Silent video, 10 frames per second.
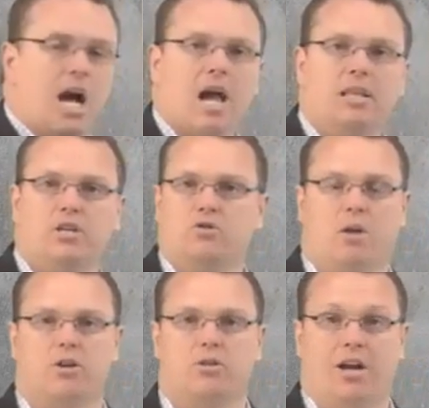
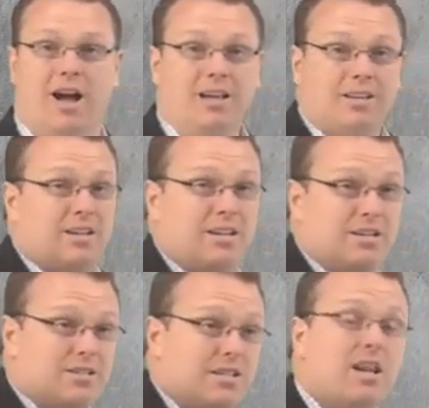it
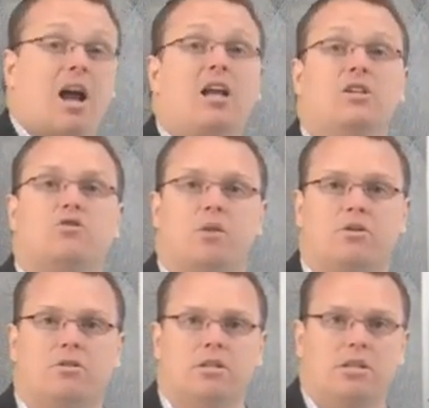doesn't need a highly
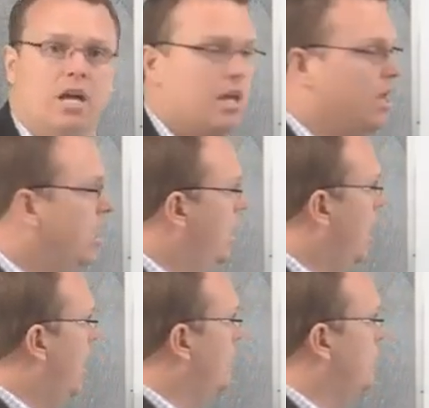directional antenna.
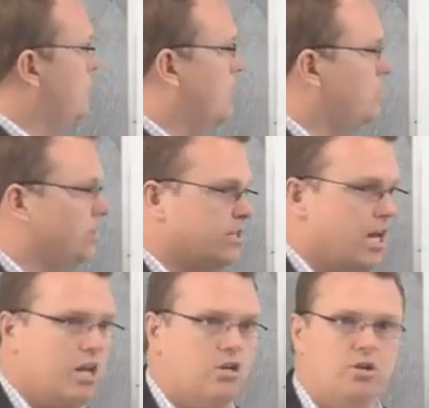A highly directional
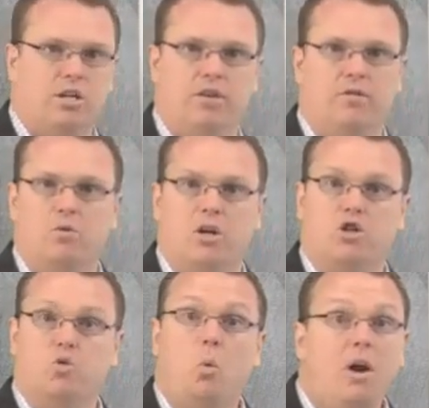antenna could give you a
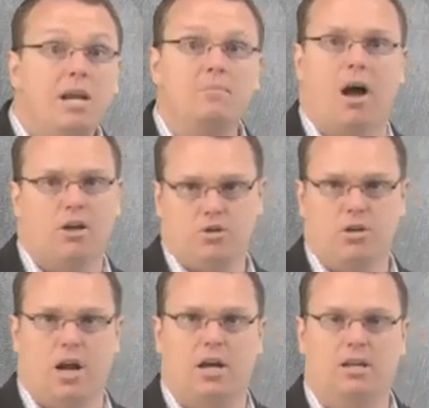20-mile
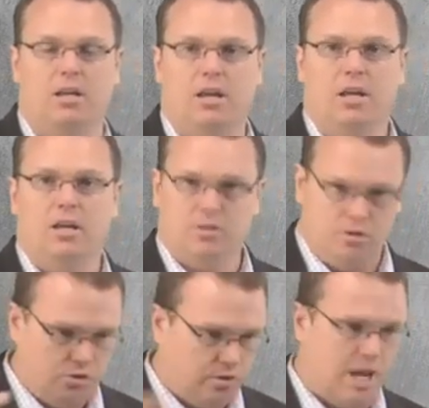shot. As
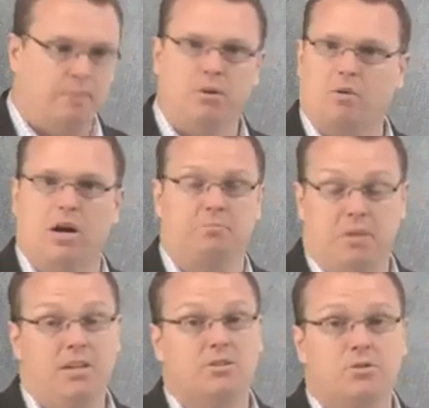long as you can aim it right,
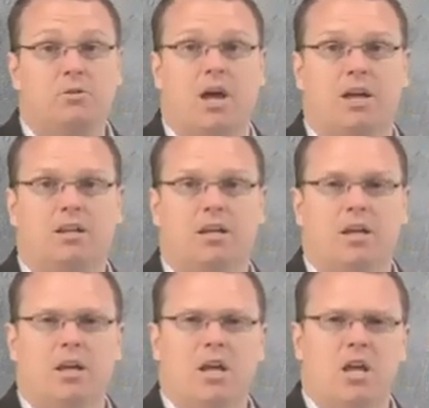it could do that.
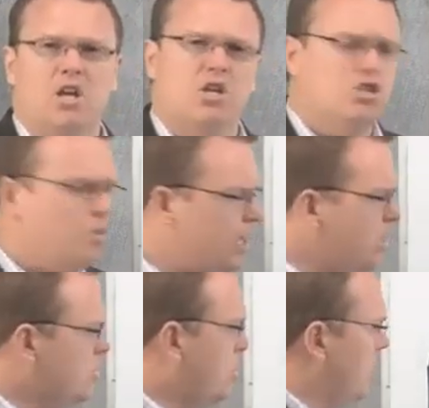So is